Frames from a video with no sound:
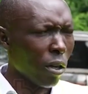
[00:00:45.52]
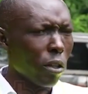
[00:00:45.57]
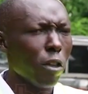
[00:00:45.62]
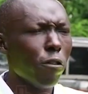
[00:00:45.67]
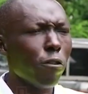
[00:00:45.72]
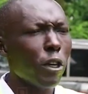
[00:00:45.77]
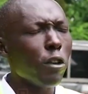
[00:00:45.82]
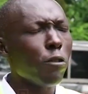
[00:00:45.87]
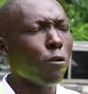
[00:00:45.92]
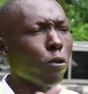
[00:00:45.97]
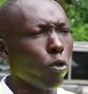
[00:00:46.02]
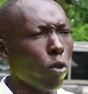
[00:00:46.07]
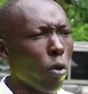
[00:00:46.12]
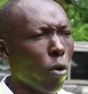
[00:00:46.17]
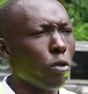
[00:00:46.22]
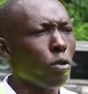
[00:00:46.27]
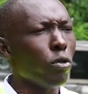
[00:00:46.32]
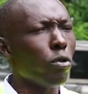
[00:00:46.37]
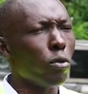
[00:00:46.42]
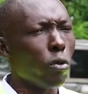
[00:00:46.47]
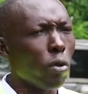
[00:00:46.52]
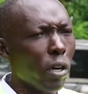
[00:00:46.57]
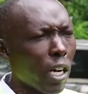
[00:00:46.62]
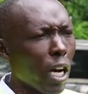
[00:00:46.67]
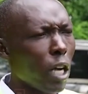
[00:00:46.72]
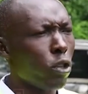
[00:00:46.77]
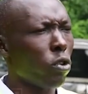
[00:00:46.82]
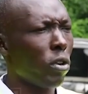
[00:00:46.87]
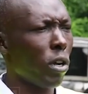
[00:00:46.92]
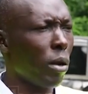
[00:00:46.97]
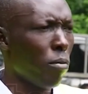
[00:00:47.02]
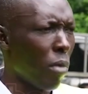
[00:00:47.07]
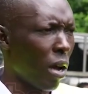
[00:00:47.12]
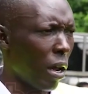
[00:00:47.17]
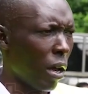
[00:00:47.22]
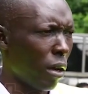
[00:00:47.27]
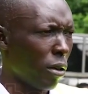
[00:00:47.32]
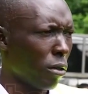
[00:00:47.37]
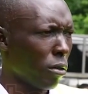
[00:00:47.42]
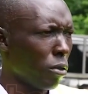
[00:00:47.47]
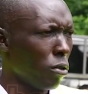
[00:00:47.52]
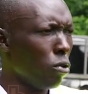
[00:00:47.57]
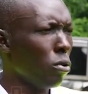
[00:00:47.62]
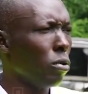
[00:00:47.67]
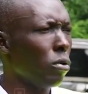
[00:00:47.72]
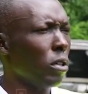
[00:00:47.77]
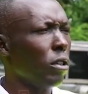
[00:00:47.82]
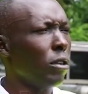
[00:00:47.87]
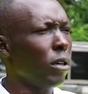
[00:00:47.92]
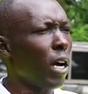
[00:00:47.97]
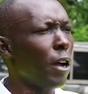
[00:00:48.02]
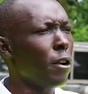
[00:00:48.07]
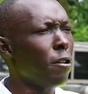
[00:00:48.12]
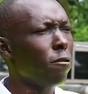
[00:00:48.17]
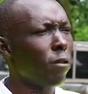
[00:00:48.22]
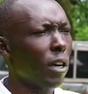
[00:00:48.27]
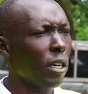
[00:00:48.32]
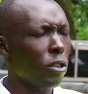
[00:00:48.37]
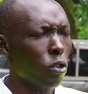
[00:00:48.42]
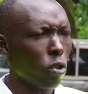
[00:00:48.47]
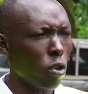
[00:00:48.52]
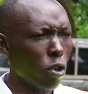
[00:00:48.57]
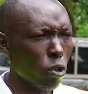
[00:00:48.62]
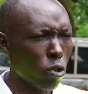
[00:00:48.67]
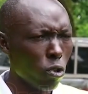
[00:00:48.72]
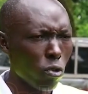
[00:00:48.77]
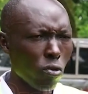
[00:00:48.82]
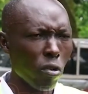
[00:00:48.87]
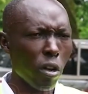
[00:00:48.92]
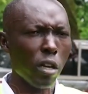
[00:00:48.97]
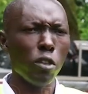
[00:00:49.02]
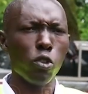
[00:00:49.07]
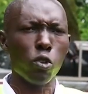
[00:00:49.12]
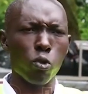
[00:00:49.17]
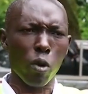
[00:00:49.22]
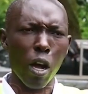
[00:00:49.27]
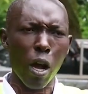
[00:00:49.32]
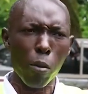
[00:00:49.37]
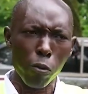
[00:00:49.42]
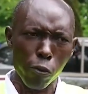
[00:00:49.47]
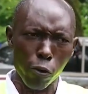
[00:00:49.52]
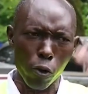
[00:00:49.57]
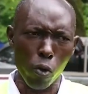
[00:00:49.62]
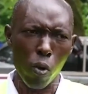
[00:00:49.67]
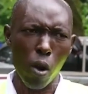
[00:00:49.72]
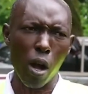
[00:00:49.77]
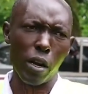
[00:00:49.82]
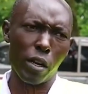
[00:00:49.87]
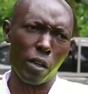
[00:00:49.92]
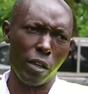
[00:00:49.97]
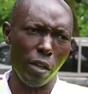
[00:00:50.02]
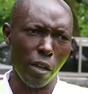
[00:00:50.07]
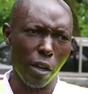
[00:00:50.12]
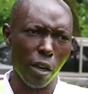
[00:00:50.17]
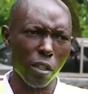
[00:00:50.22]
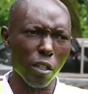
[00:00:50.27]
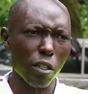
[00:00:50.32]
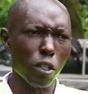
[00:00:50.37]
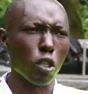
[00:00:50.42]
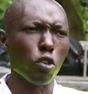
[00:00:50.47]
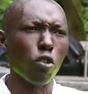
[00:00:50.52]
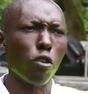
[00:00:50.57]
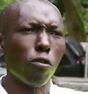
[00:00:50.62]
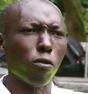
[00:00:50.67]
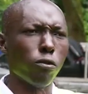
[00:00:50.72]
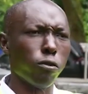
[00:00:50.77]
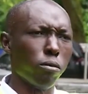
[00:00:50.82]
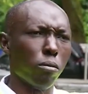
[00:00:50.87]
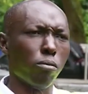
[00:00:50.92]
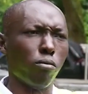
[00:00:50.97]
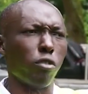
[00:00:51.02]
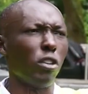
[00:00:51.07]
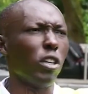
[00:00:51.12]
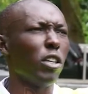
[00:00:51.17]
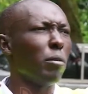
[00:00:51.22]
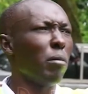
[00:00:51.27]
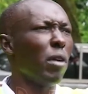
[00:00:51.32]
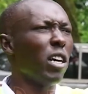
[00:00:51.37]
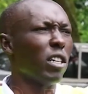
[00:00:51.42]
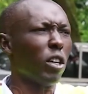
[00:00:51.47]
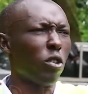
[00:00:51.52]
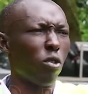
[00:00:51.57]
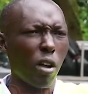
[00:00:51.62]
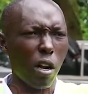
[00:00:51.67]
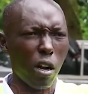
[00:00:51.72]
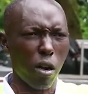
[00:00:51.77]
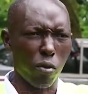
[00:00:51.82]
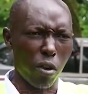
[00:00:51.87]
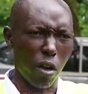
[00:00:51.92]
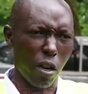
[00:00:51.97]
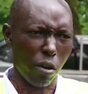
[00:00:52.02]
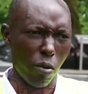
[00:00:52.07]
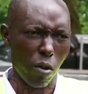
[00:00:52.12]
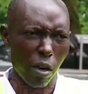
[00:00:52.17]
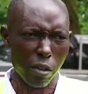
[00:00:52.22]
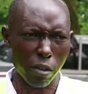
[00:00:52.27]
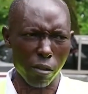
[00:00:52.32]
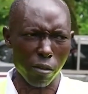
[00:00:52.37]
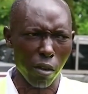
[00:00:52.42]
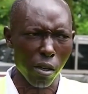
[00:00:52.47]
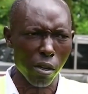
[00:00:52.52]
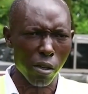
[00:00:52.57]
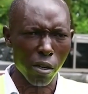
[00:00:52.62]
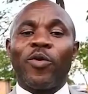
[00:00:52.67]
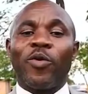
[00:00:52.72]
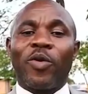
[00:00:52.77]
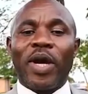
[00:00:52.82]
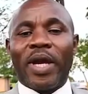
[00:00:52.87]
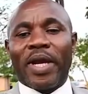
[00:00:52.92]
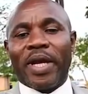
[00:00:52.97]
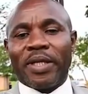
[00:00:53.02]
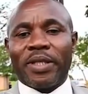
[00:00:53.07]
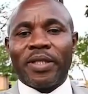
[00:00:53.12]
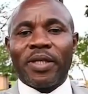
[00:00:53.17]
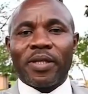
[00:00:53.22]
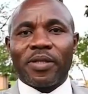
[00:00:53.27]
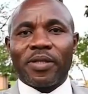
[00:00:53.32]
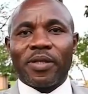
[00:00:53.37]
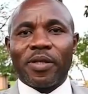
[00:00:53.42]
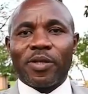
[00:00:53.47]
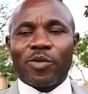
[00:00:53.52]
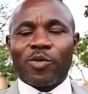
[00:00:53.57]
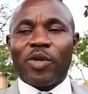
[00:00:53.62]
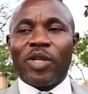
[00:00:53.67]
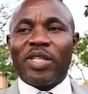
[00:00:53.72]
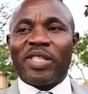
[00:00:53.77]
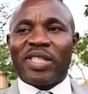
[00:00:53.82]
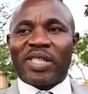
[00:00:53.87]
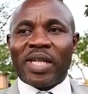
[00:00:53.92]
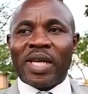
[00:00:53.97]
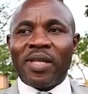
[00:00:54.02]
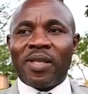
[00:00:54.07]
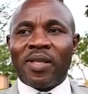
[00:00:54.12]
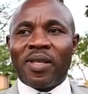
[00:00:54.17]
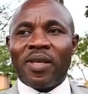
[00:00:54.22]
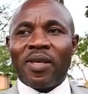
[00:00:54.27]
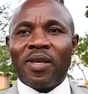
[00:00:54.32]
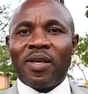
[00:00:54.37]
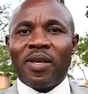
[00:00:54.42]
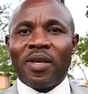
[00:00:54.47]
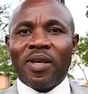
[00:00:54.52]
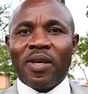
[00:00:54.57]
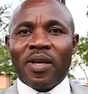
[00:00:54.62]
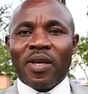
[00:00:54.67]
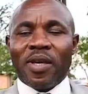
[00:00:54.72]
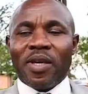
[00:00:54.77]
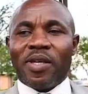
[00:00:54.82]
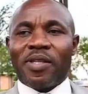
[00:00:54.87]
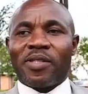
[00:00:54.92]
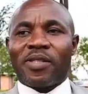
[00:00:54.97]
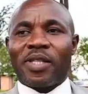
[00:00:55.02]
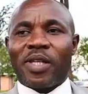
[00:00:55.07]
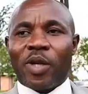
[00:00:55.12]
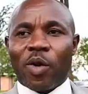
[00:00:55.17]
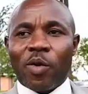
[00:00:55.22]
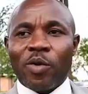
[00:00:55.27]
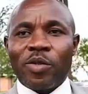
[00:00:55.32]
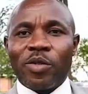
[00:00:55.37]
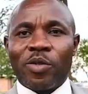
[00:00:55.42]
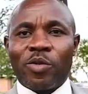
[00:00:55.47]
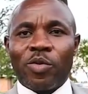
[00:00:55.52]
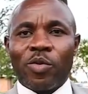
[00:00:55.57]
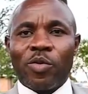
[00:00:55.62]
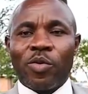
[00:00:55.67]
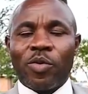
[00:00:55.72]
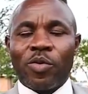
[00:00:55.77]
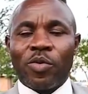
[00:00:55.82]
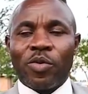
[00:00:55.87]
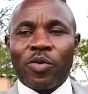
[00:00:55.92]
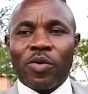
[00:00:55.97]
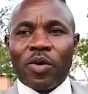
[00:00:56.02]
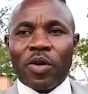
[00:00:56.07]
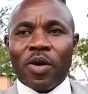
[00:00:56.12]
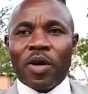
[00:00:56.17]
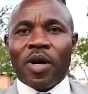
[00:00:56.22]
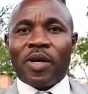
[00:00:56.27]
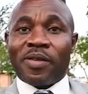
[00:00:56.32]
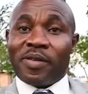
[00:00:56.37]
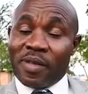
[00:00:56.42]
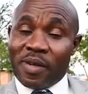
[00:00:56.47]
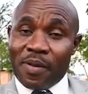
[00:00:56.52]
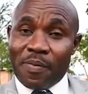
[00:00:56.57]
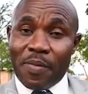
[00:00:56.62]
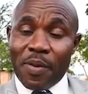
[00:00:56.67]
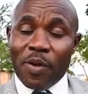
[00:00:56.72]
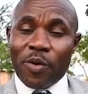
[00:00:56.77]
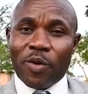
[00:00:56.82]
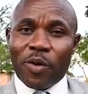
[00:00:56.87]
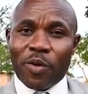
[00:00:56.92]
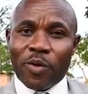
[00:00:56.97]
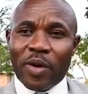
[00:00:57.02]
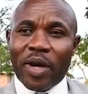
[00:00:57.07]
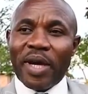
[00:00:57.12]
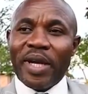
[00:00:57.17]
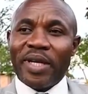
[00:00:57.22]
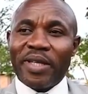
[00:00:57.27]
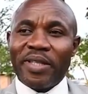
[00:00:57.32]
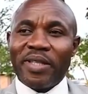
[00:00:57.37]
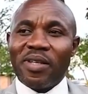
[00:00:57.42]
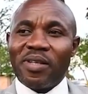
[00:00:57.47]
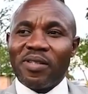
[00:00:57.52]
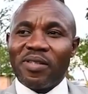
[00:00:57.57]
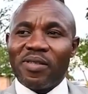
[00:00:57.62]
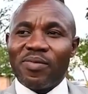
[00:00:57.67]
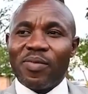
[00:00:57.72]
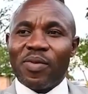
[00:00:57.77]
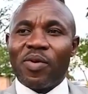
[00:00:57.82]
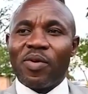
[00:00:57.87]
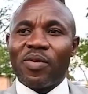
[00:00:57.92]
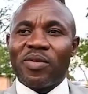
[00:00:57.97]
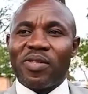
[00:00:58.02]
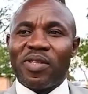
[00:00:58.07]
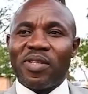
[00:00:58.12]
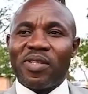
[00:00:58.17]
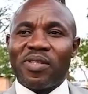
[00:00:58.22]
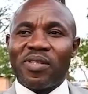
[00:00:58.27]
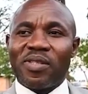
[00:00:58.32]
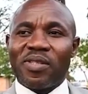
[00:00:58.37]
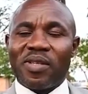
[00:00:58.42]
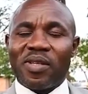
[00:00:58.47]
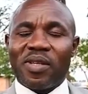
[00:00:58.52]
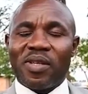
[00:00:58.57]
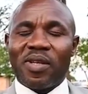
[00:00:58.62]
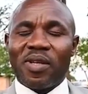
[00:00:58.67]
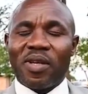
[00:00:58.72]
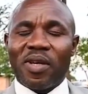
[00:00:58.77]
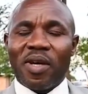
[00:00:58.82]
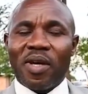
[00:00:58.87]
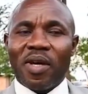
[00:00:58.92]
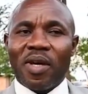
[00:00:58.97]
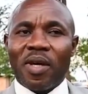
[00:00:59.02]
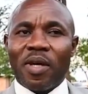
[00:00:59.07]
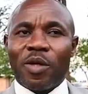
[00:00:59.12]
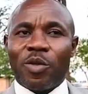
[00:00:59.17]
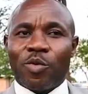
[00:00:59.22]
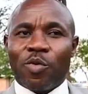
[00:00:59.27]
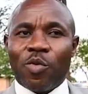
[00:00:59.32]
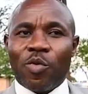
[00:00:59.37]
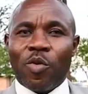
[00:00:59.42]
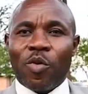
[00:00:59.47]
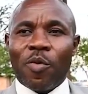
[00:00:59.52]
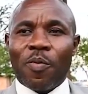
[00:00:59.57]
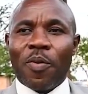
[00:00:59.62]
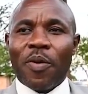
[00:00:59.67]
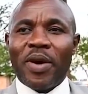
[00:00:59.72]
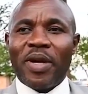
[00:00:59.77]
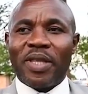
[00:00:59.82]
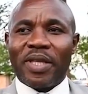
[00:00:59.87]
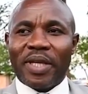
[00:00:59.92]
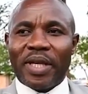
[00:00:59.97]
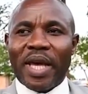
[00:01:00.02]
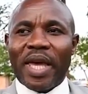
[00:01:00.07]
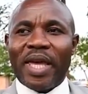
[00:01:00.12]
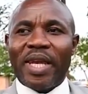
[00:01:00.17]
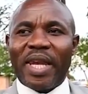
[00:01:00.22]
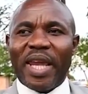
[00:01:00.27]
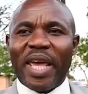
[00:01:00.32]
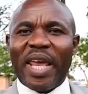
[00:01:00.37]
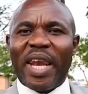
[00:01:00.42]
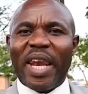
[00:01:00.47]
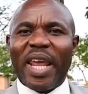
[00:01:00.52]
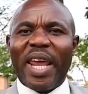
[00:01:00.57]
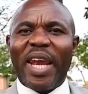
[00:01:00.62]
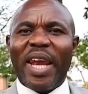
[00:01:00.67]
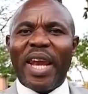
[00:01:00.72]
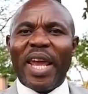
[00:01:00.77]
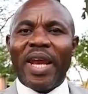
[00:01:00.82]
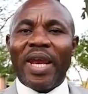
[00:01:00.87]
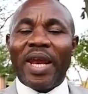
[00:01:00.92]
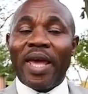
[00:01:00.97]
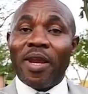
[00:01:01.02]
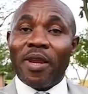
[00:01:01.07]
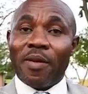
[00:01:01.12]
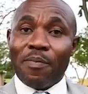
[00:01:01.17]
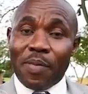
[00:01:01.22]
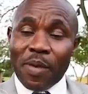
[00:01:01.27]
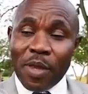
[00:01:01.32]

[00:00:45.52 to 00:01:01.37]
Even if you a casual rebel, you advise your children to come for work here instead of bringing matter to around and whatever. Uganda shillings. So each site is close to 3 billion Uganda shillings, because it is 2.99999